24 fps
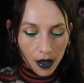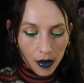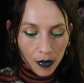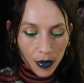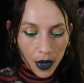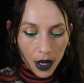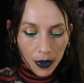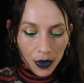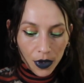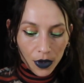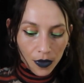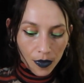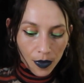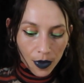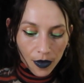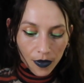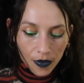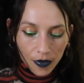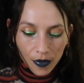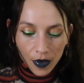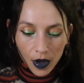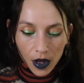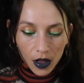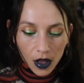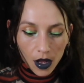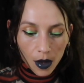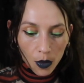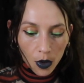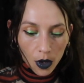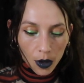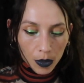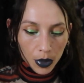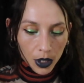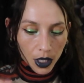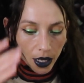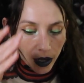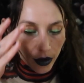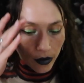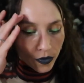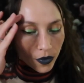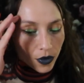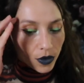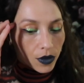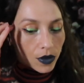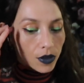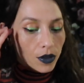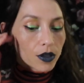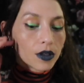Maybe you've been a lot more
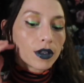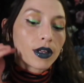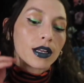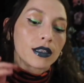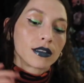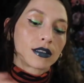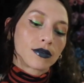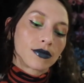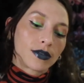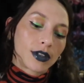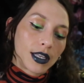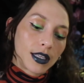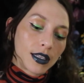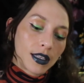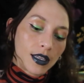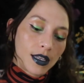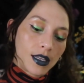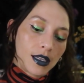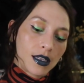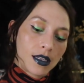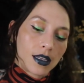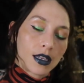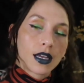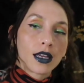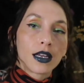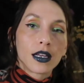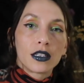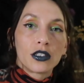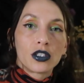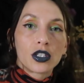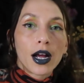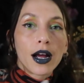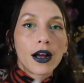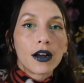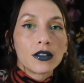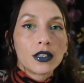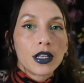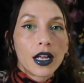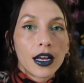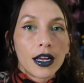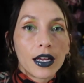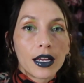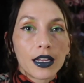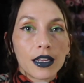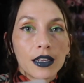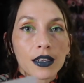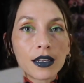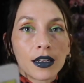playful as of lately,
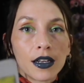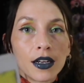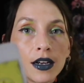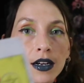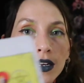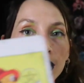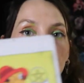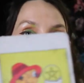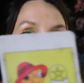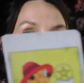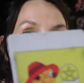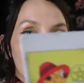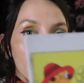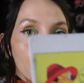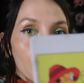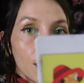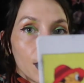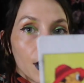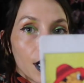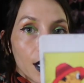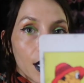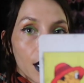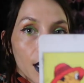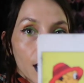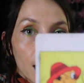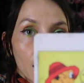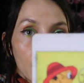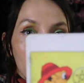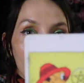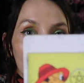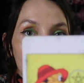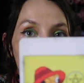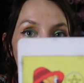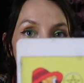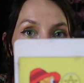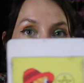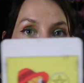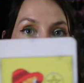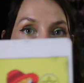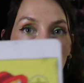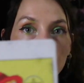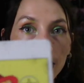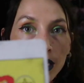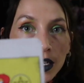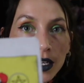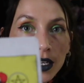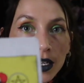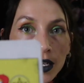childlike, feeling
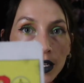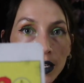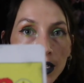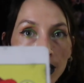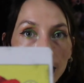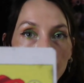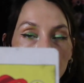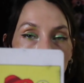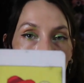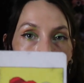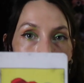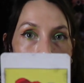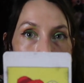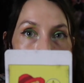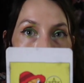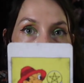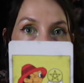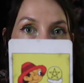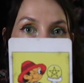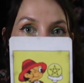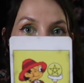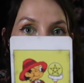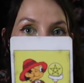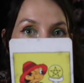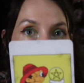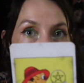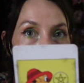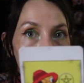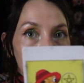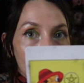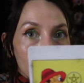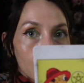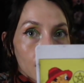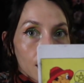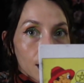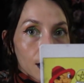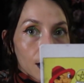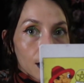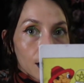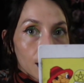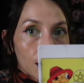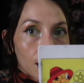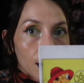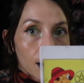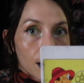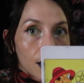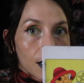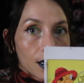your
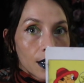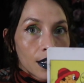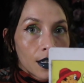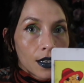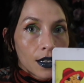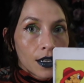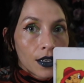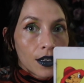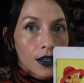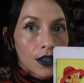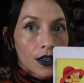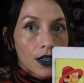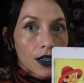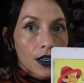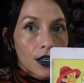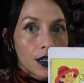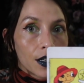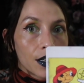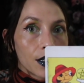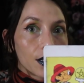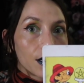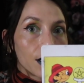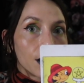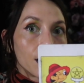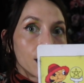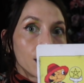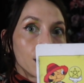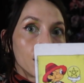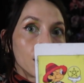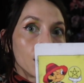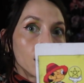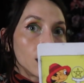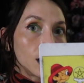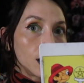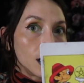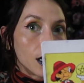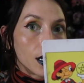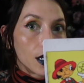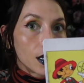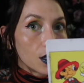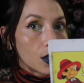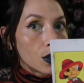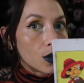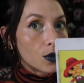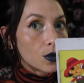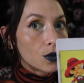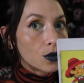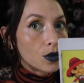senses are leading
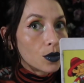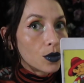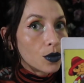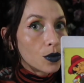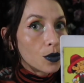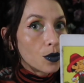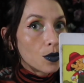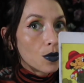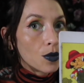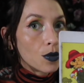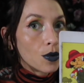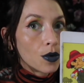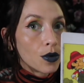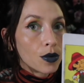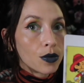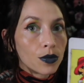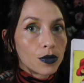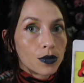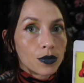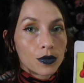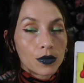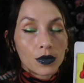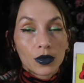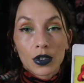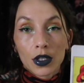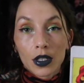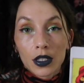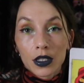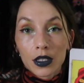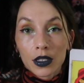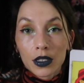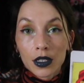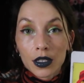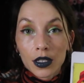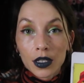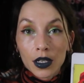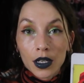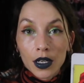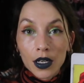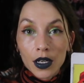you to just